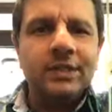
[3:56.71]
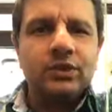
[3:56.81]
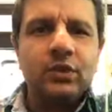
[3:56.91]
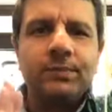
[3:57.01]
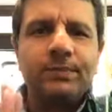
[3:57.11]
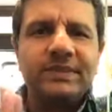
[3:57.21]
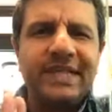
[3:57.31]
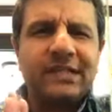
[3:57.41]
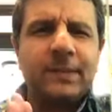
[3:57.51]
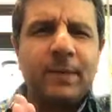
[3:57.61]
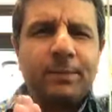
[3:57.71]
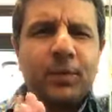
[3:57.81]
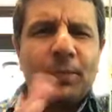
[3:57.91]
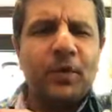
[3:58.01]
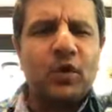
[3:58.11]
So set up a
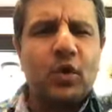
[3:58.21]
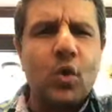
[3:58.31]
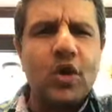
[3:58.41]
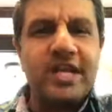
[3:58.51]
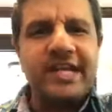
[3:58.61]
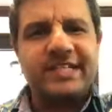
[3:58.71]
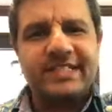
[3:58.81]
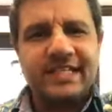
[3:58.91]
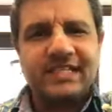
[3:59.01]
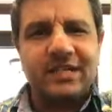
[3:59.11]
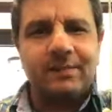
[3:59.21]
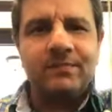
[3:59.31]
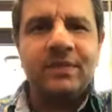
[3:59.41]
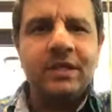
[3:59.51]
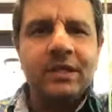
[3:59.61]
proper coordinate
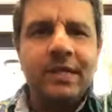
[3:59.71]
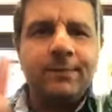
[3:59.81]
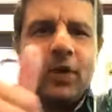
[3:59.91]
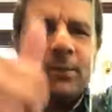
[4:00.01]
system. If